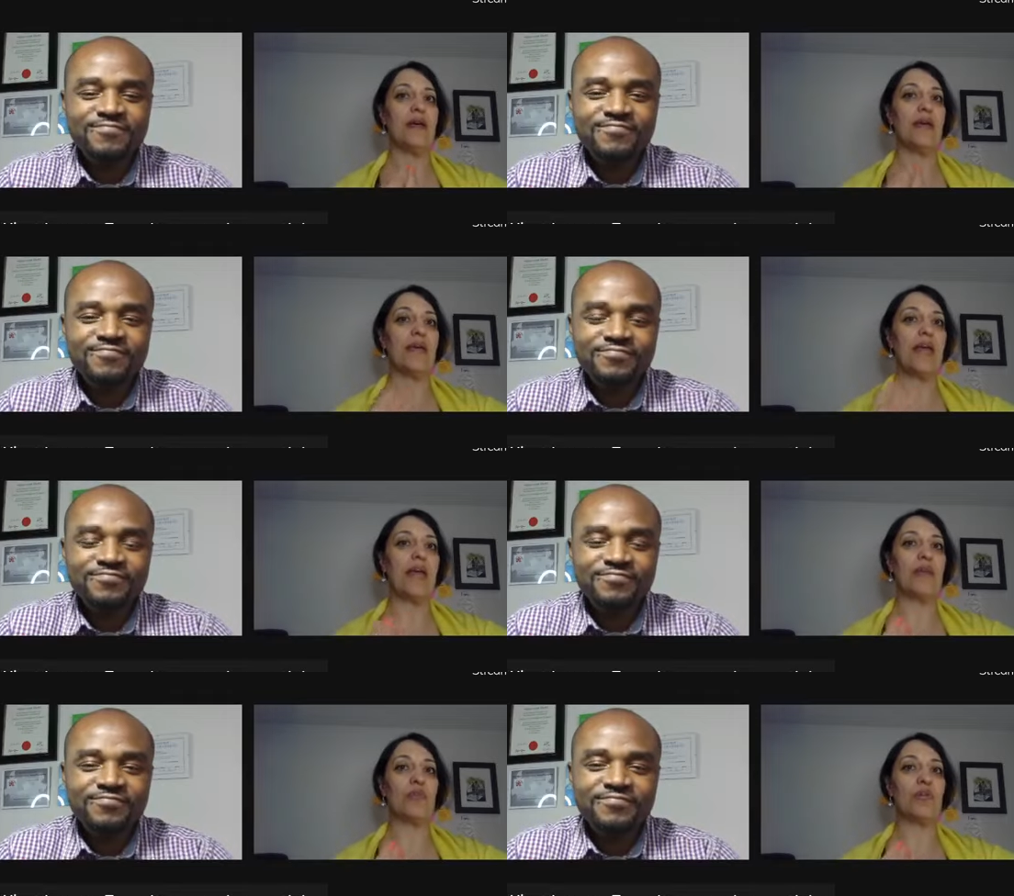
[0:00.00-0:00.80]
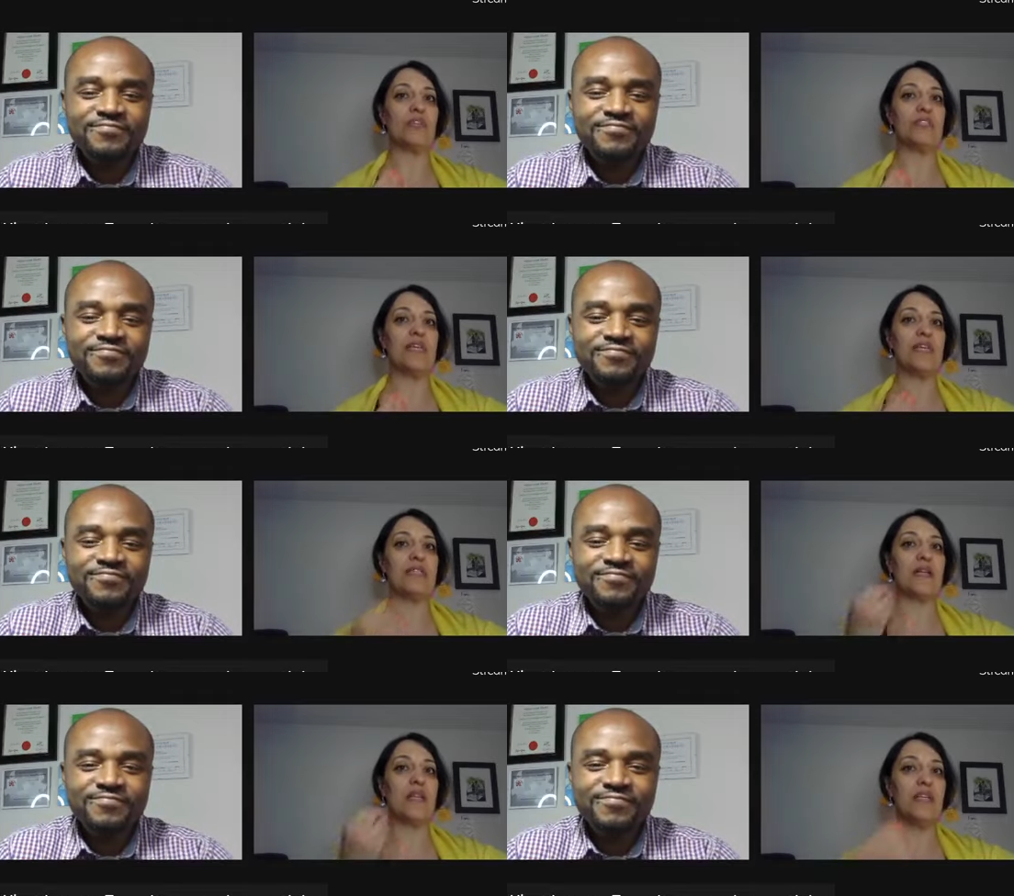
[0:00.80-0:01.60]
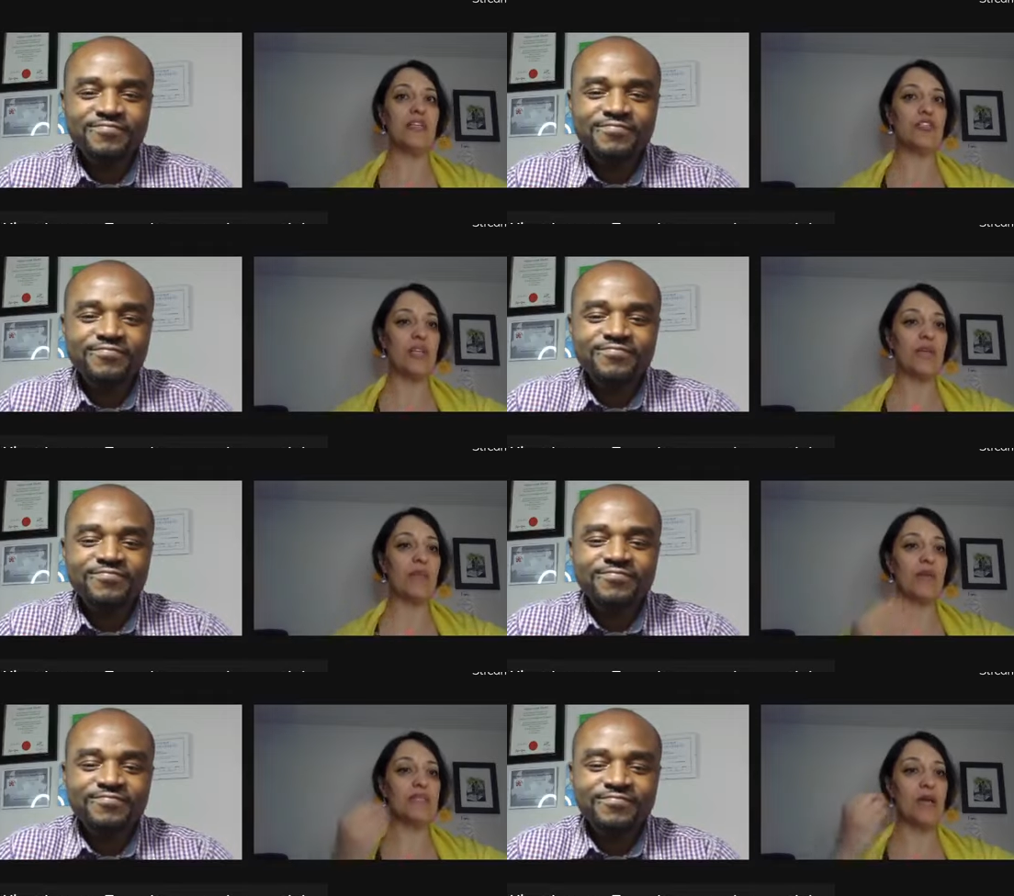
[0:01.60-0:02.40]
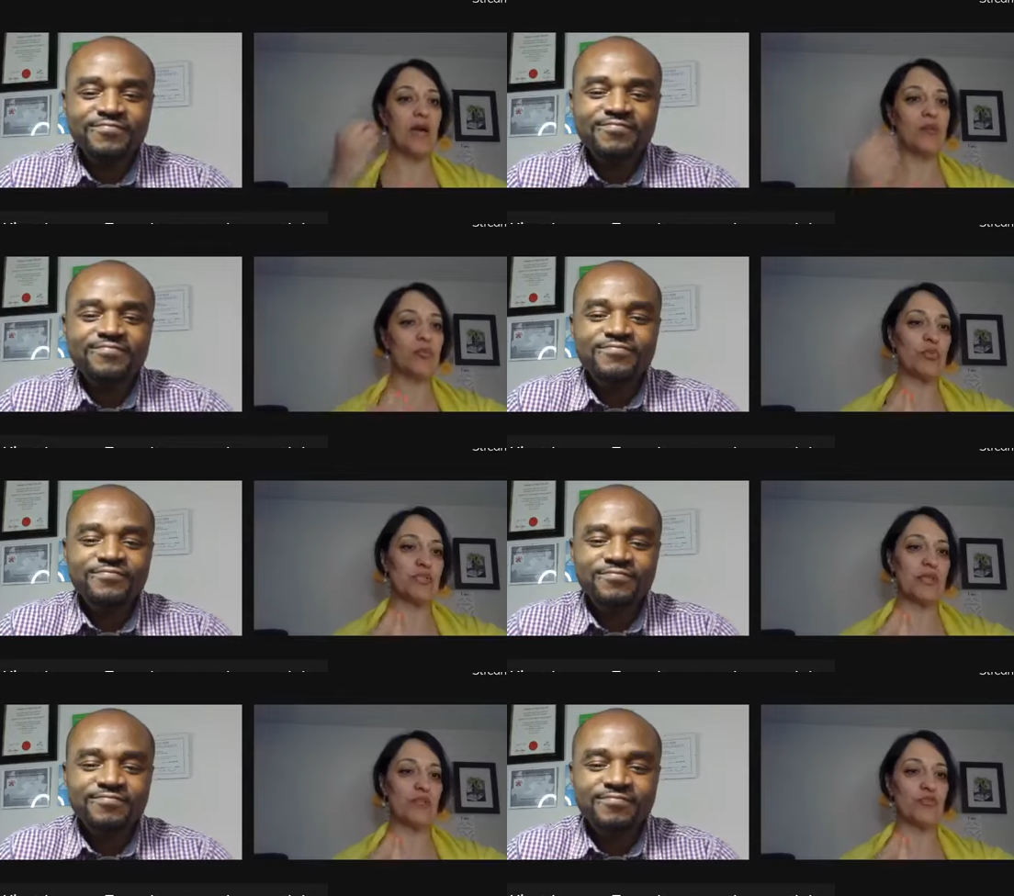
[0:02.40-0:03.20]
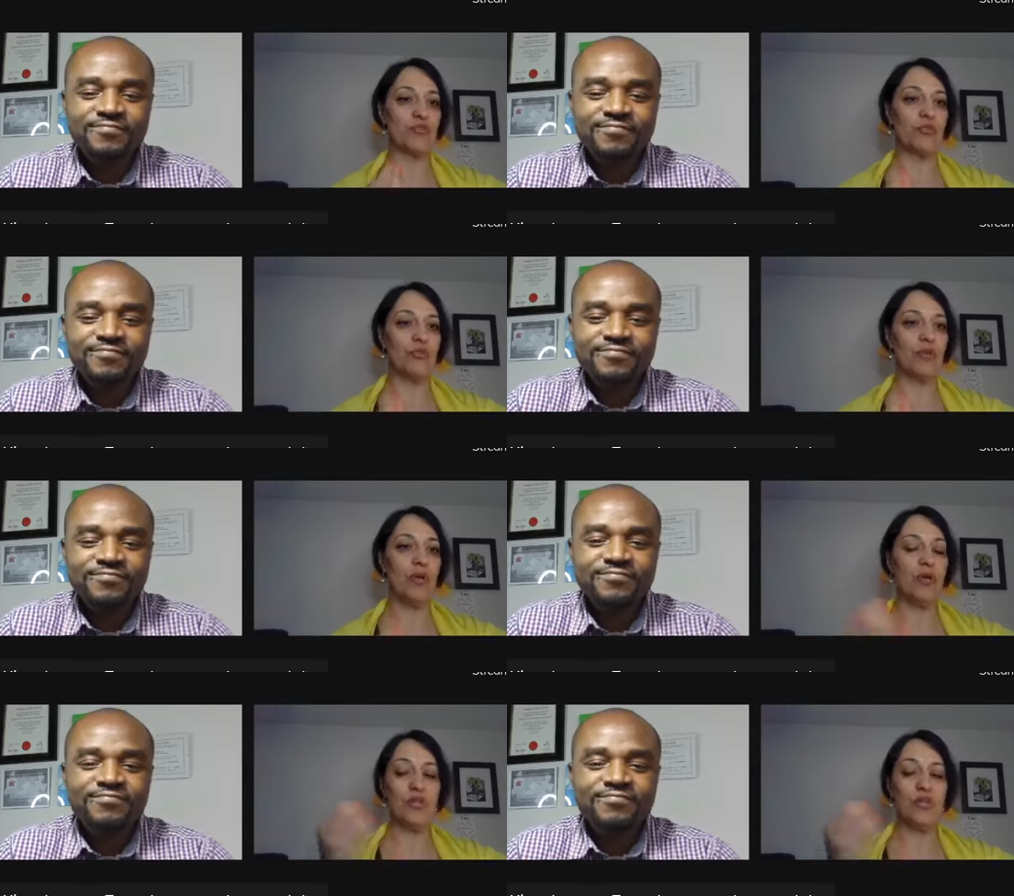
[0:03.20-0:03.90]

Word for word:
Speaker 1: again, I'm going to say it's a cliche, but it's 100% true.